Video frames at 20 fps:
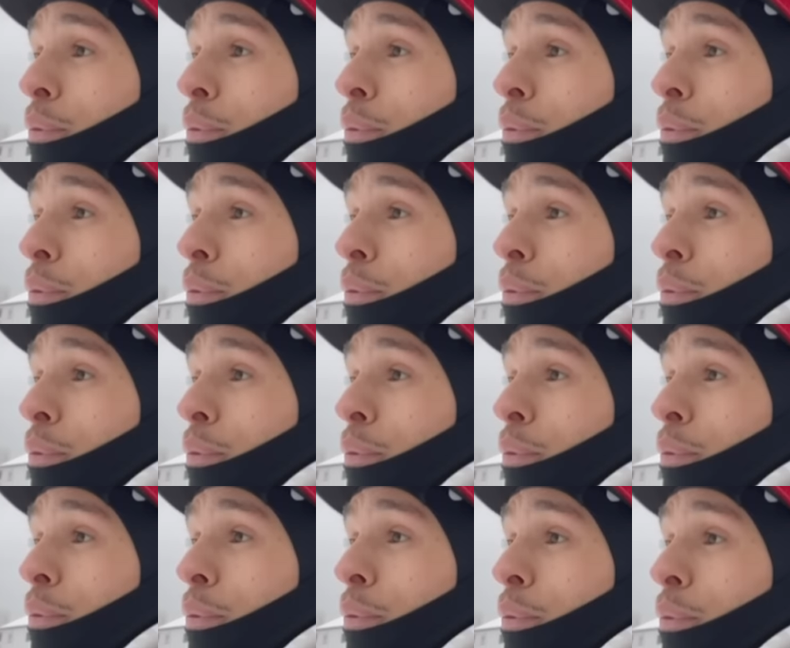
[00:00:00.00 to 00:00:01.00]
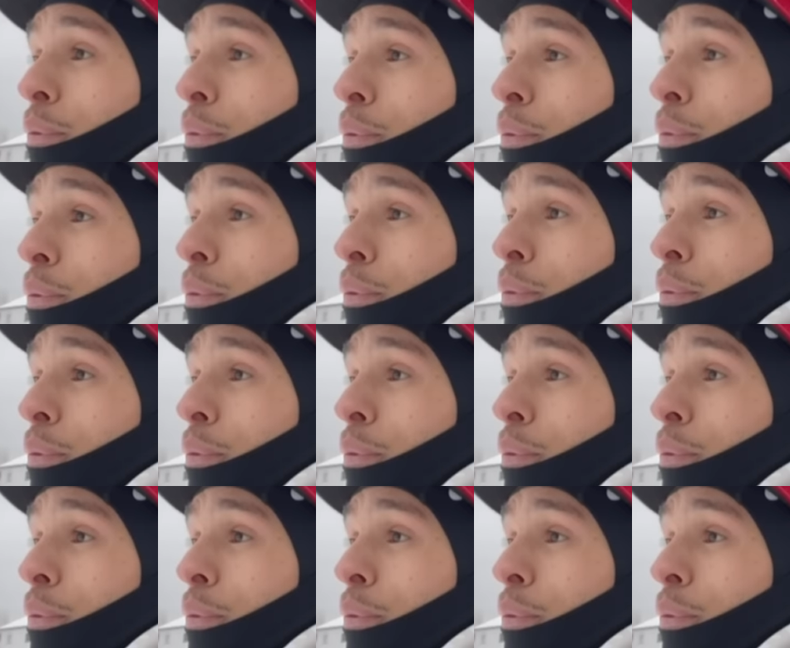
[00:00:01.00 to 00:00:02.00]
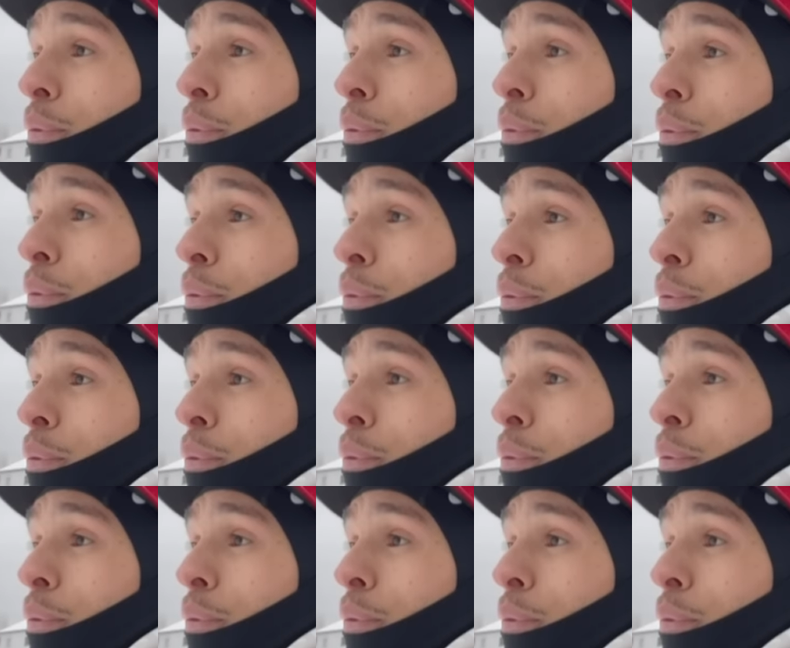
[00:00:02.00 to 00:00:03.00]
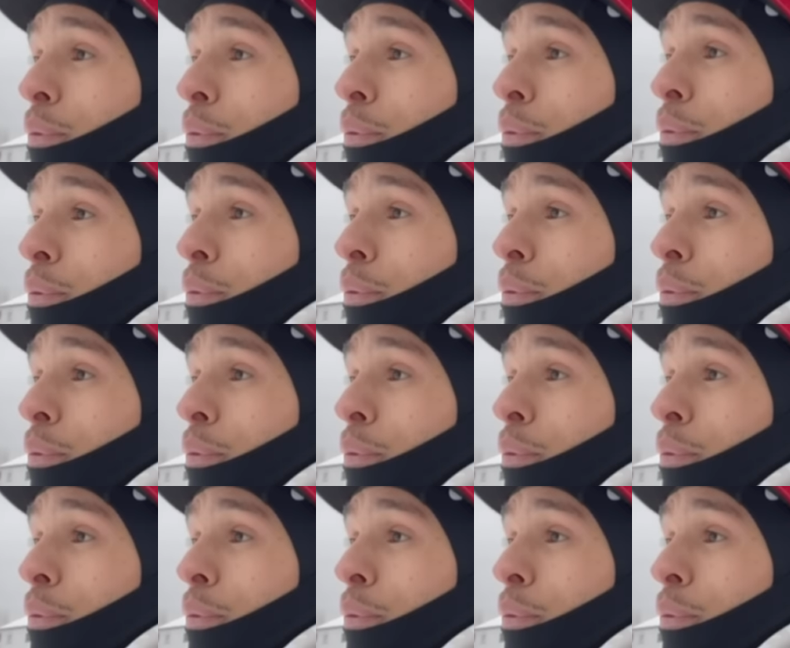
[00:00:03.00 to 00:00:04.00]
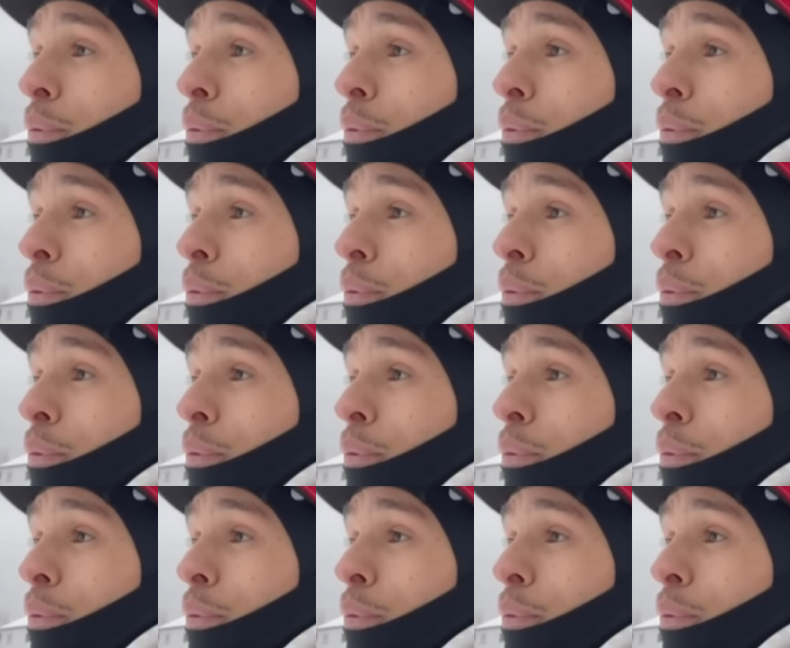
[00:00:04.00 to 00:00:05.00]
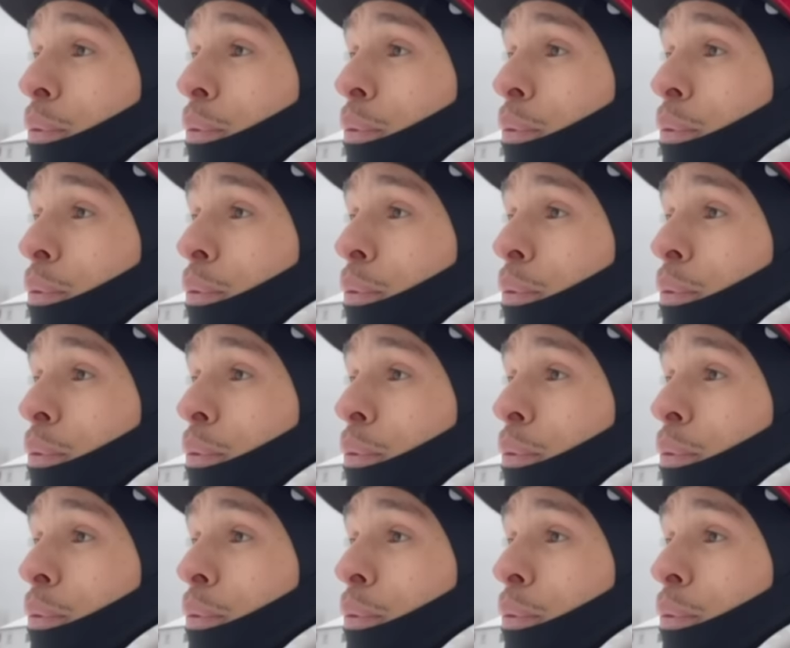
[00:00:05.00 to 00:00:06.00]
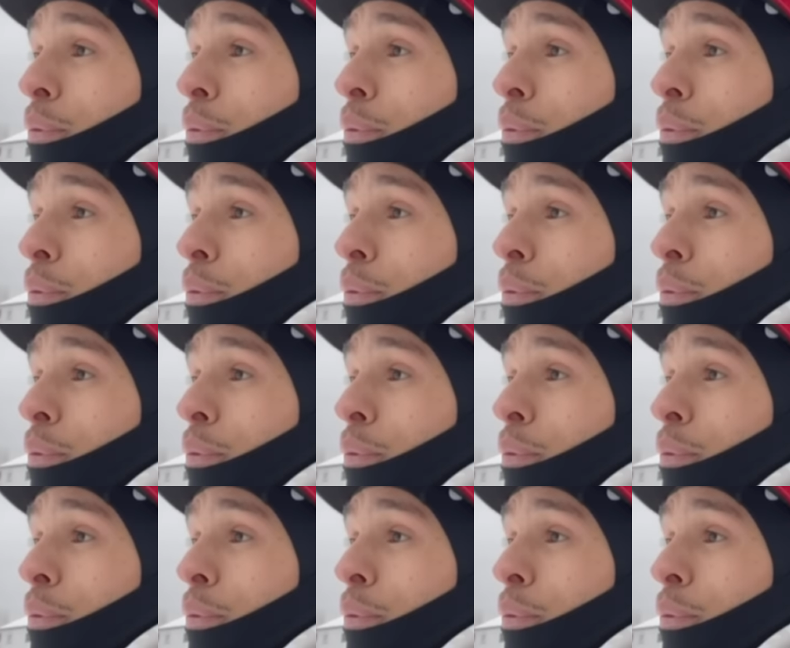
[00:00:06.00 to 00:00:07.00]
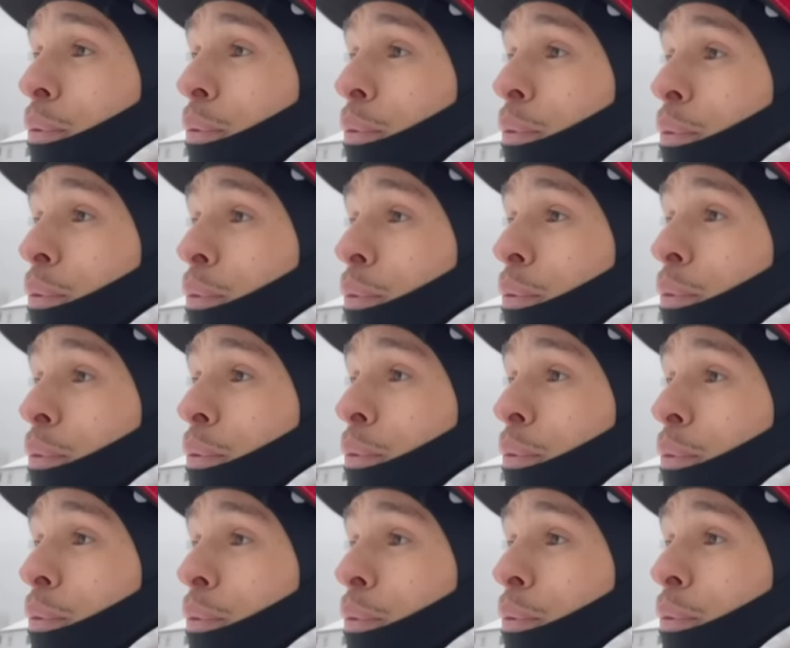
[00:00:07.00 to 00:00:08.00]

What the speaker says: (silent)